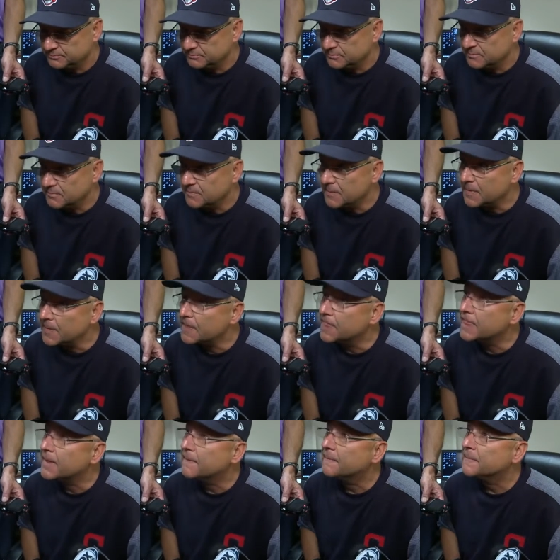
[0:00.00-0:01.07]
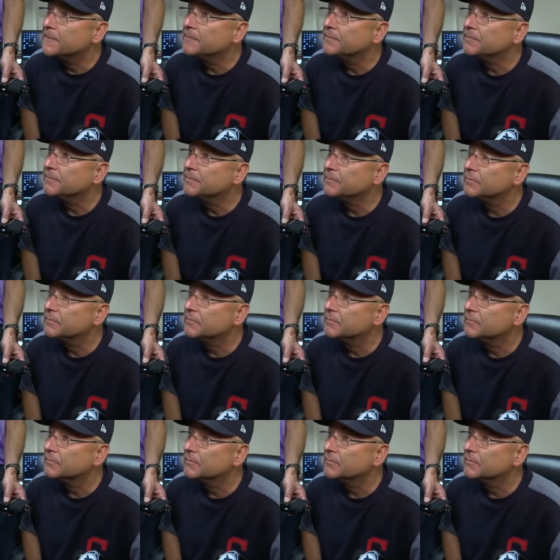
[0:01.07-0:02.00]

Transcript: Lindor uh, getting picked off in his